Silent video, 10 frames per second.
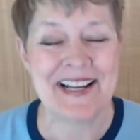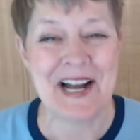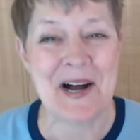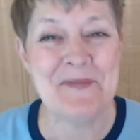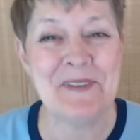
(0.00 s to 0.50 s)

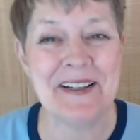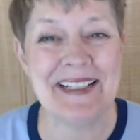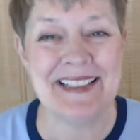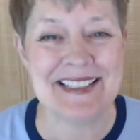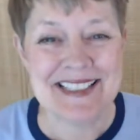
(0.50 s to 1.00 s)
Come
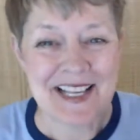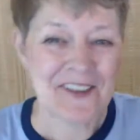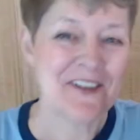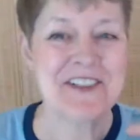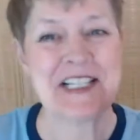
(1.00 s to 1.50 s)
on in,
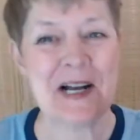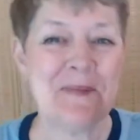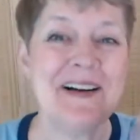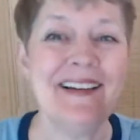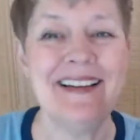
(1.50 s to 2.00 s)
sellers.
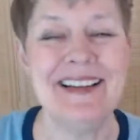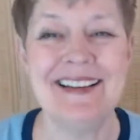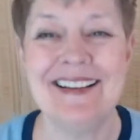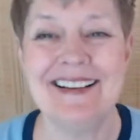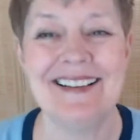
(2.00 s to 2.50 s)
Come on in.